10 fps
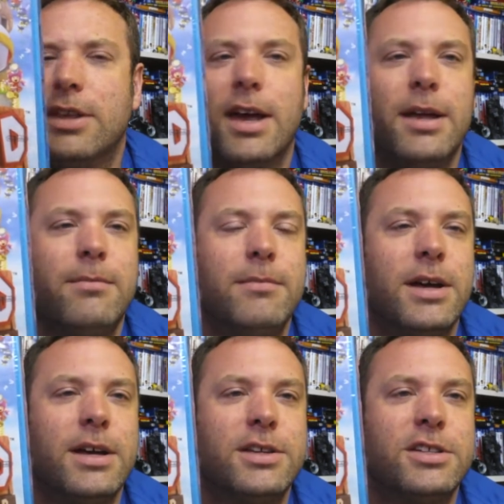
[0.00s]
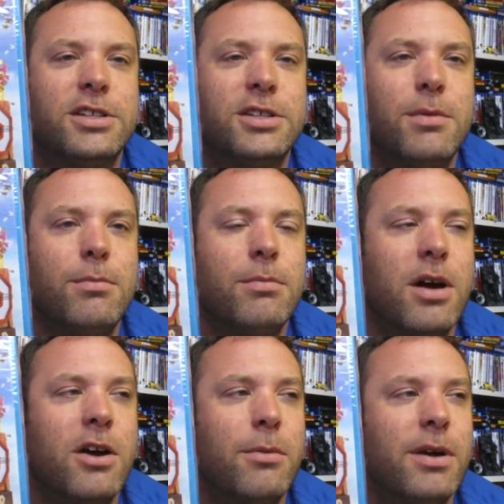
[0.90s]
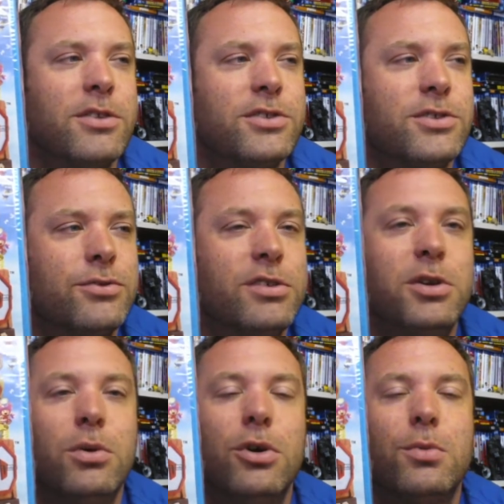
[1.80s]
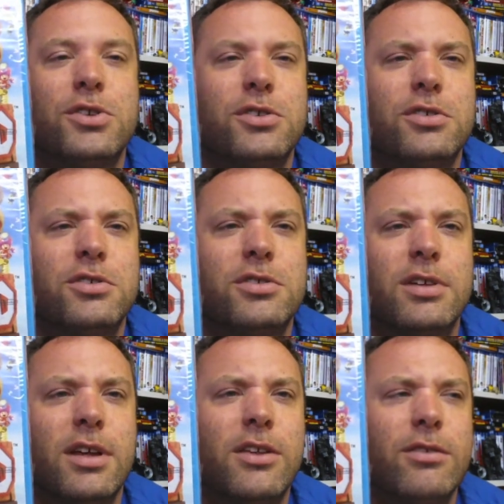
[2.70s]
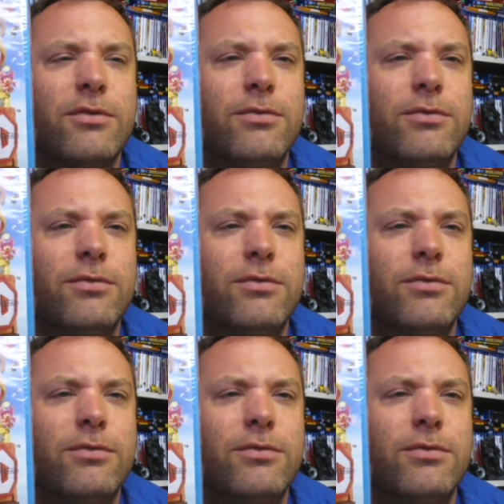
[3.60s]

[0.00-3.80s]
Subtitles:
game, Super Mario Brothers 3D World, which is, I'm